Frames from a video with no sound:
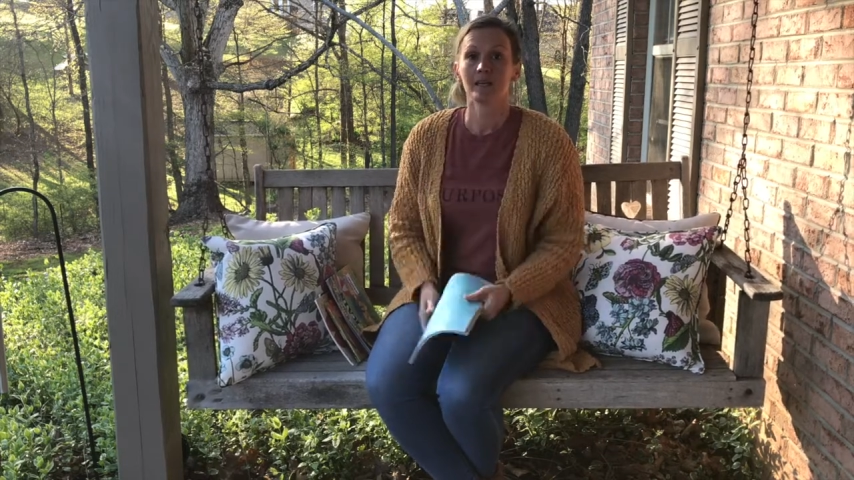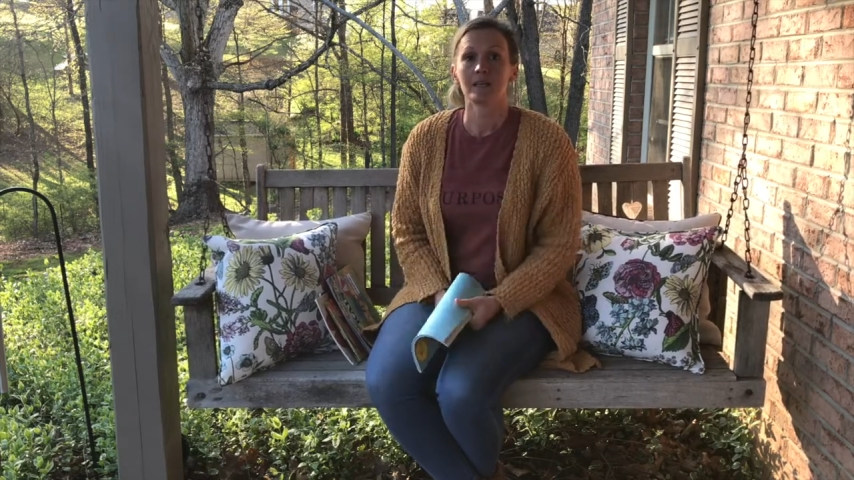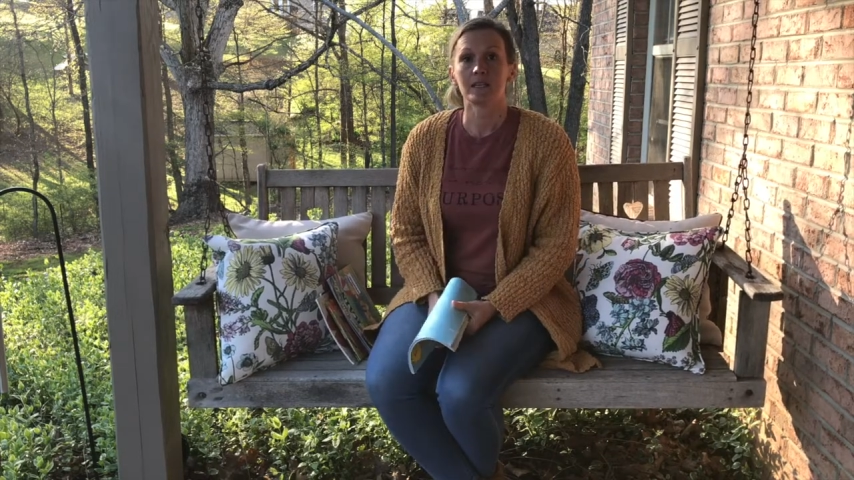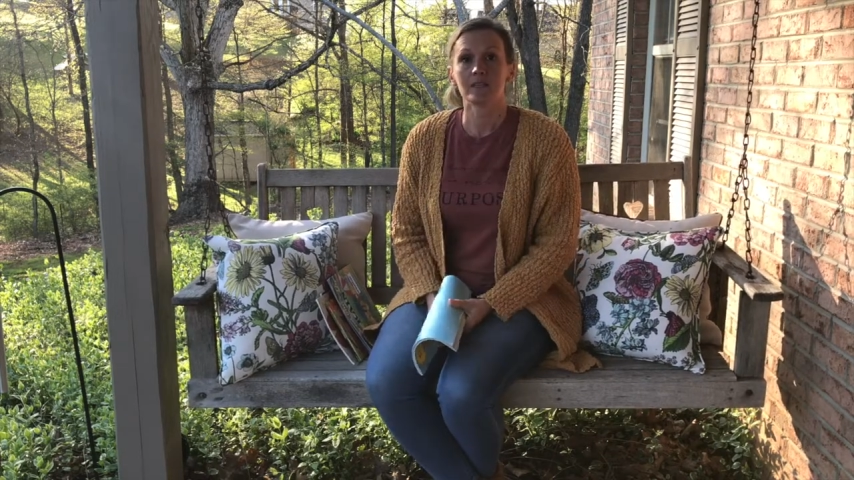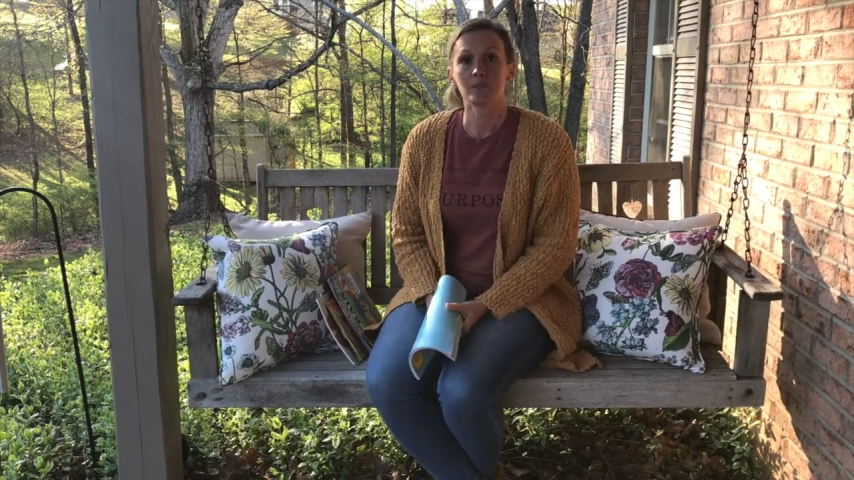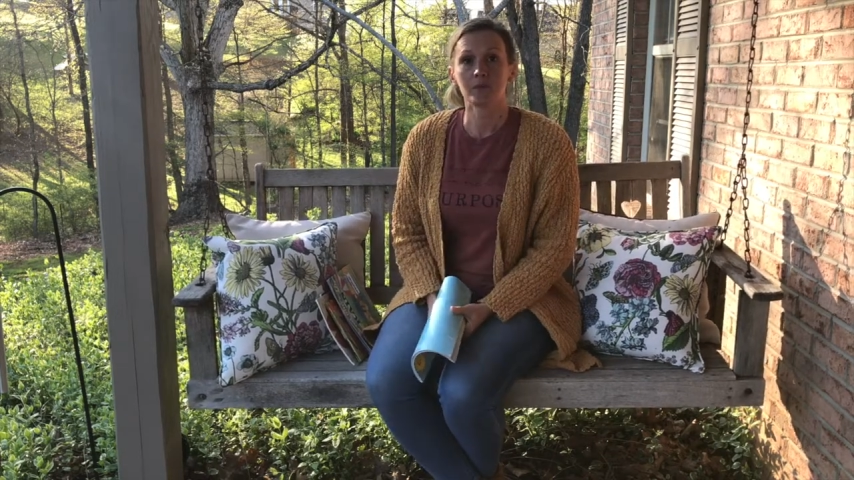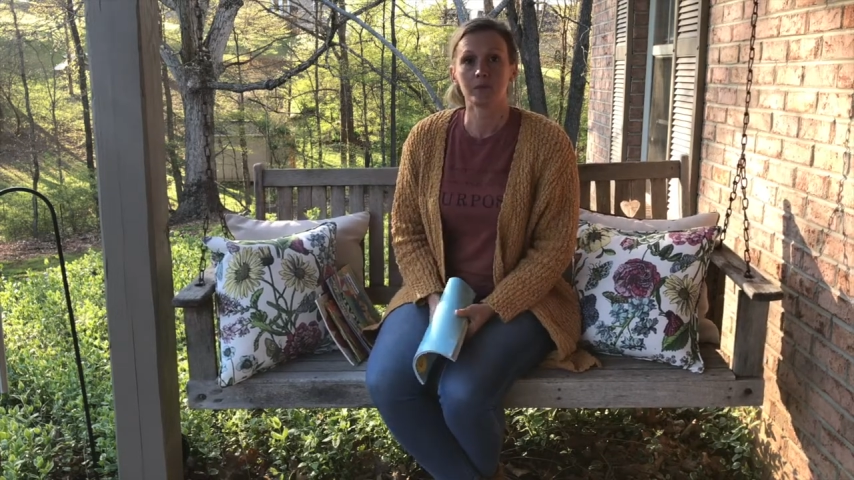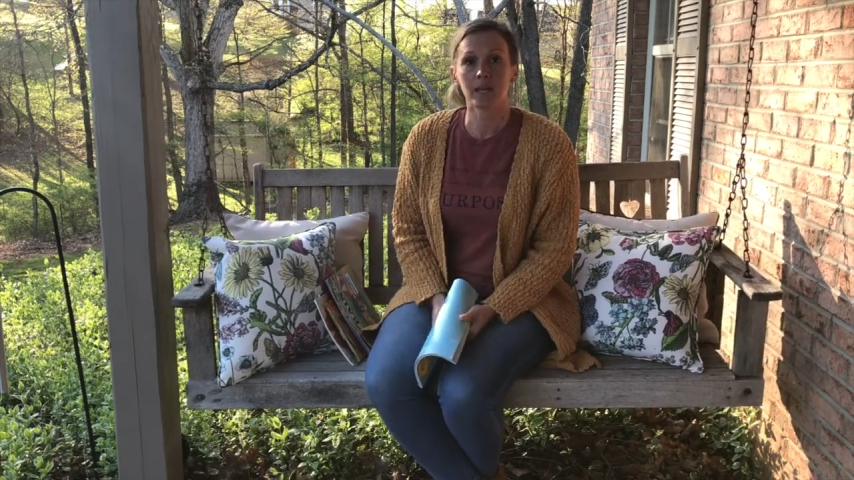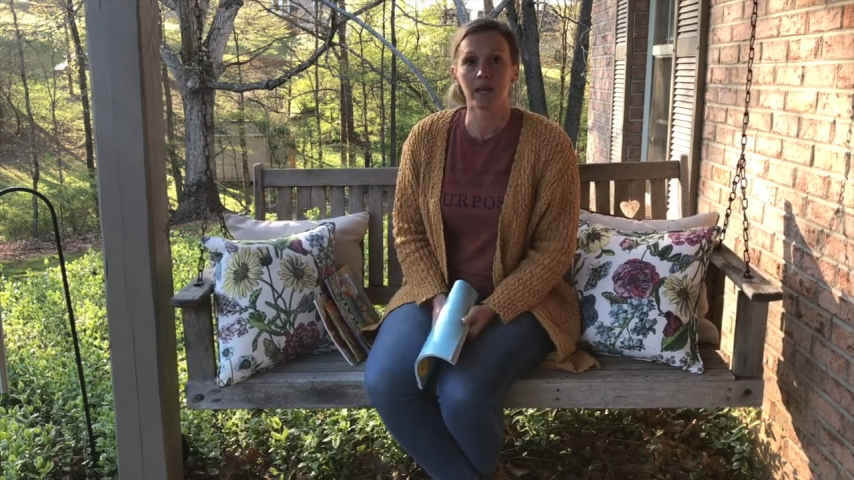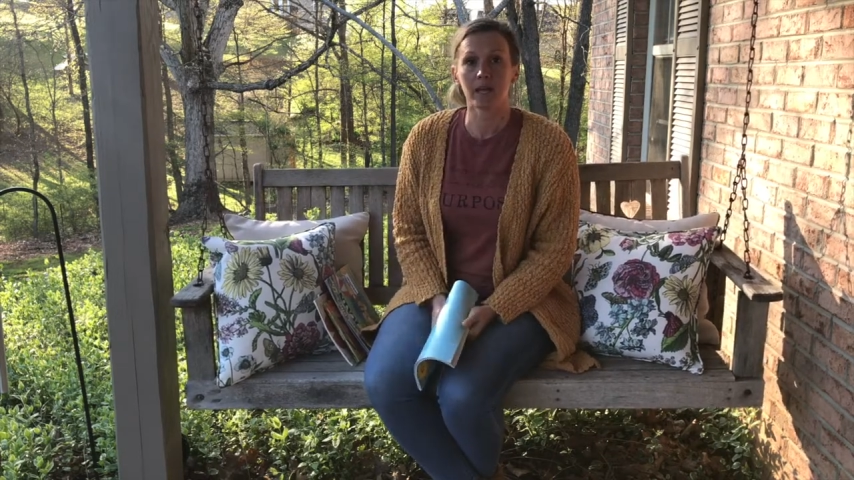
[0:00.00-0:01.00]
need to
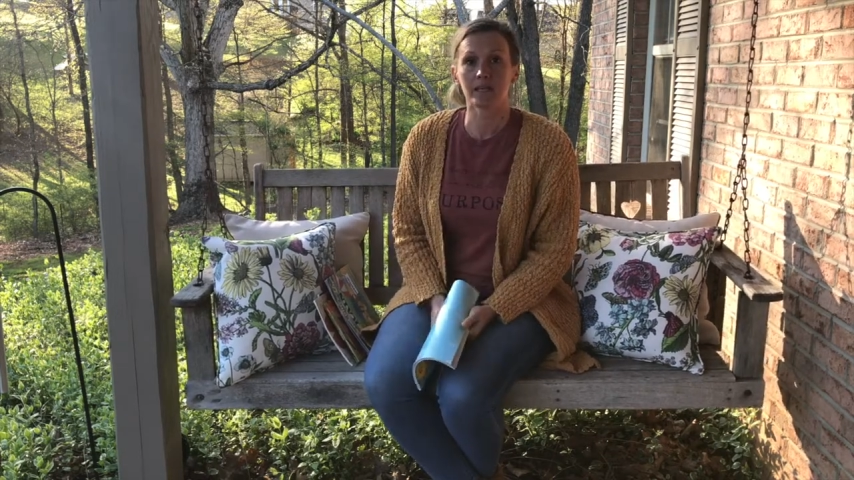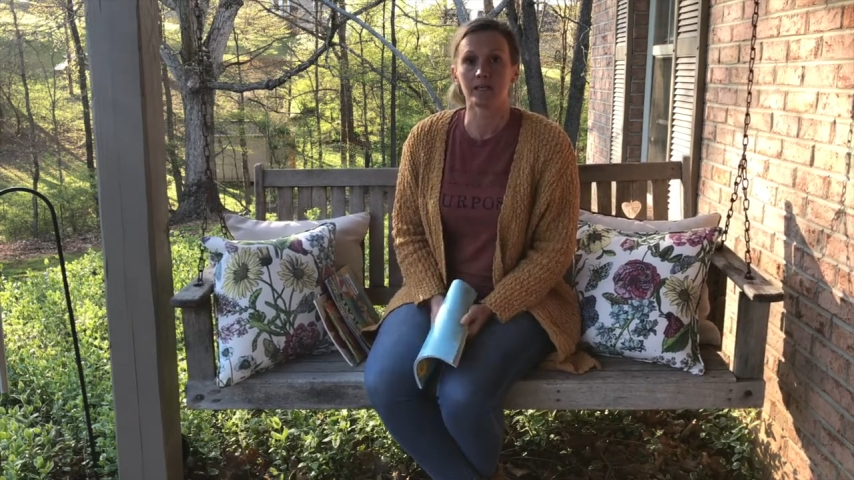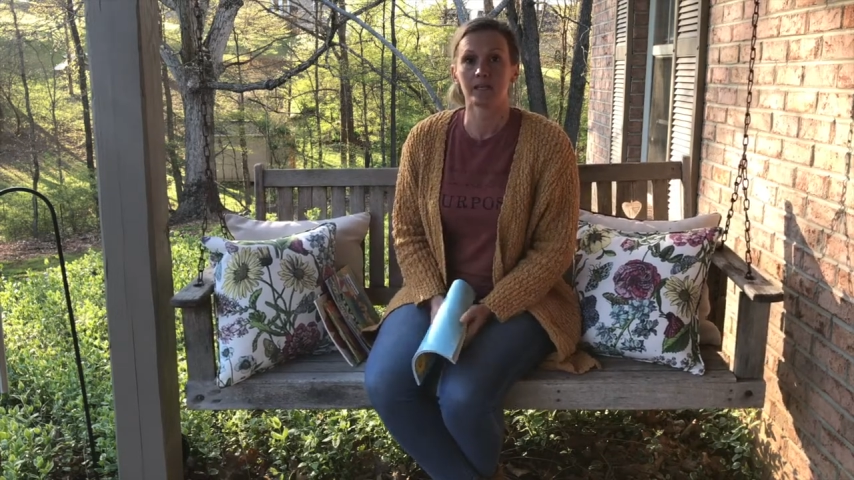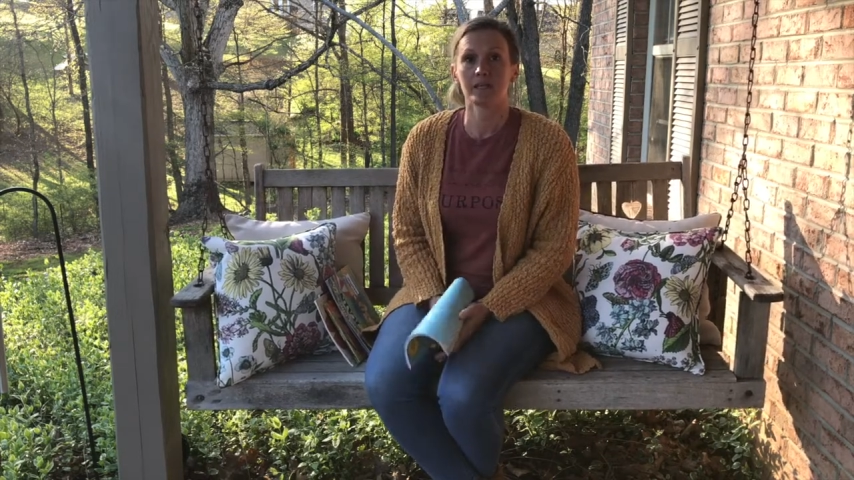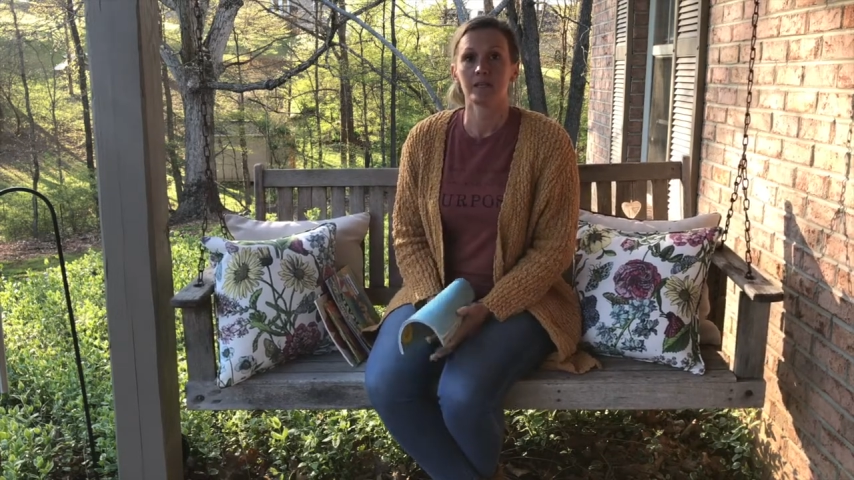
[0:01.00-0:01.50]
protect.